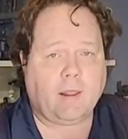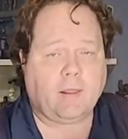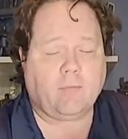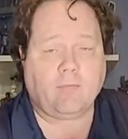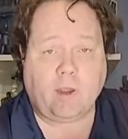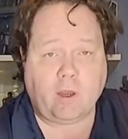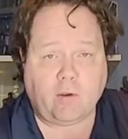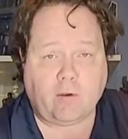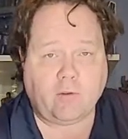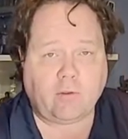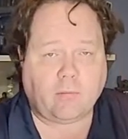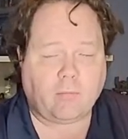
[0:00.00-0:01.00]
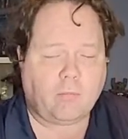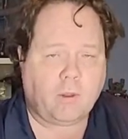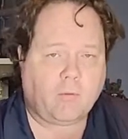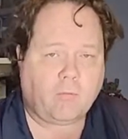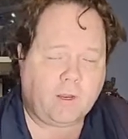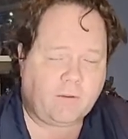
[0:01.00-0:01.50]
the figures and
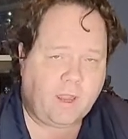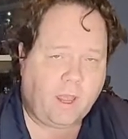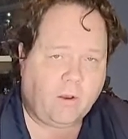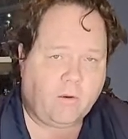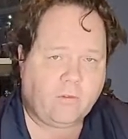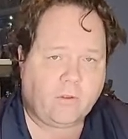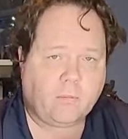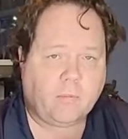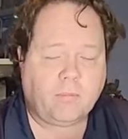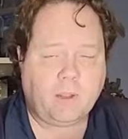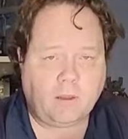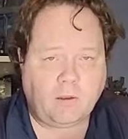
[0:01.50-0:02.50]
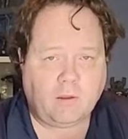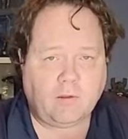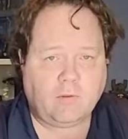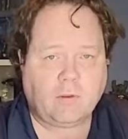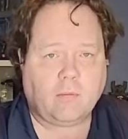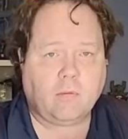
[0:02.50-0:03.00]
retailers and
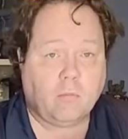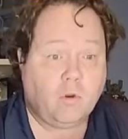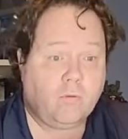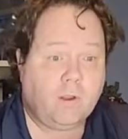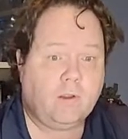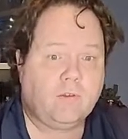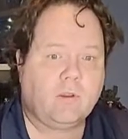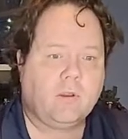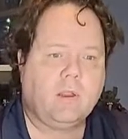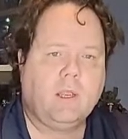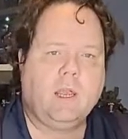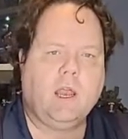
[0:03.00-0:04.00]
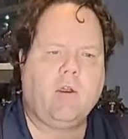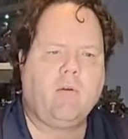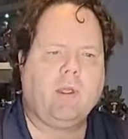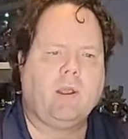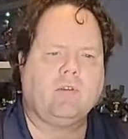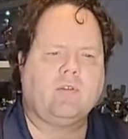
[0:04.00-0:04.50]
opinions and the movies and
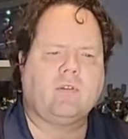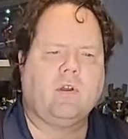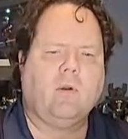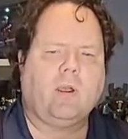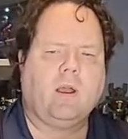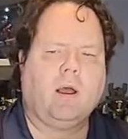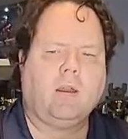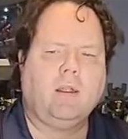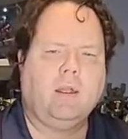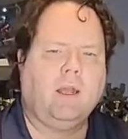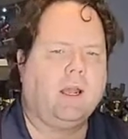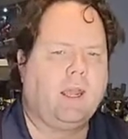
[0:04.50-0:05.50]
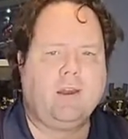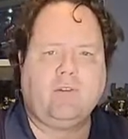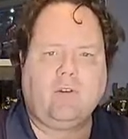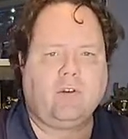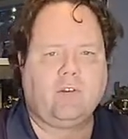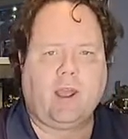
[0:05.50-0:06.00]
everything else that's going on. Again, it's
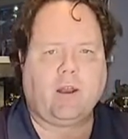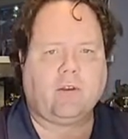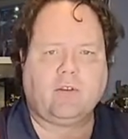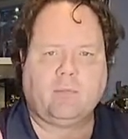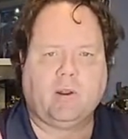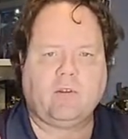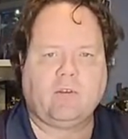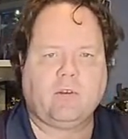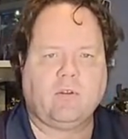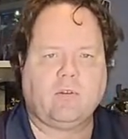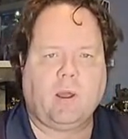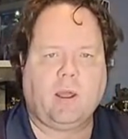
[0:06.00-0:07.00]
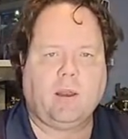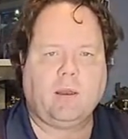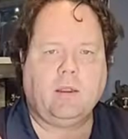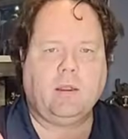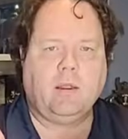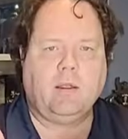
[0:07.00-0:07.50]
your channel just as much as it is mine.
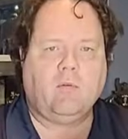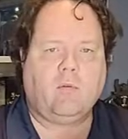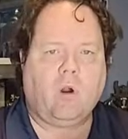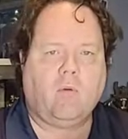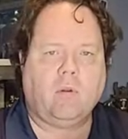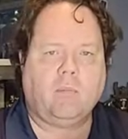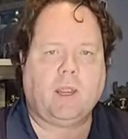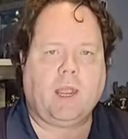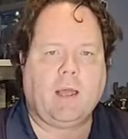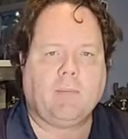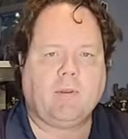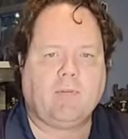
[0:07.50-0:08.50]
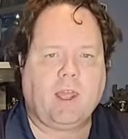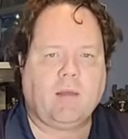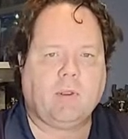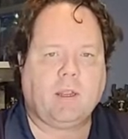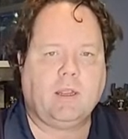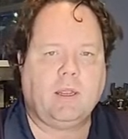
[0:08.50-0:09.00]
We're all one big happy
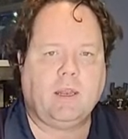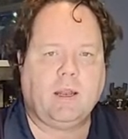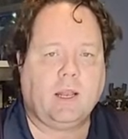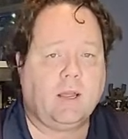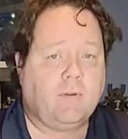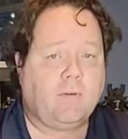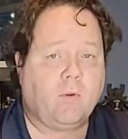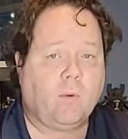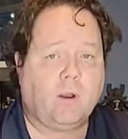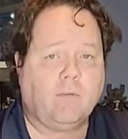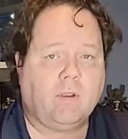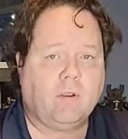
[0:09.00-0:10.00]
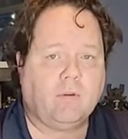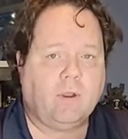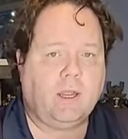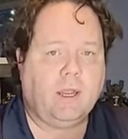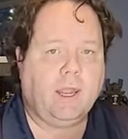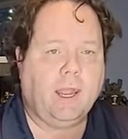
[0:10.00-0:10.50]
family. I love every one of you.
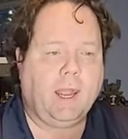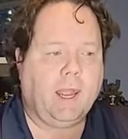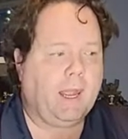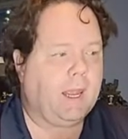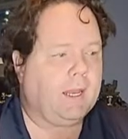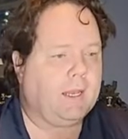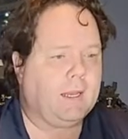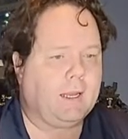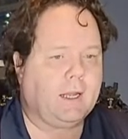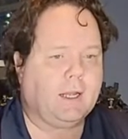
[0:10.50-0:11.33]
And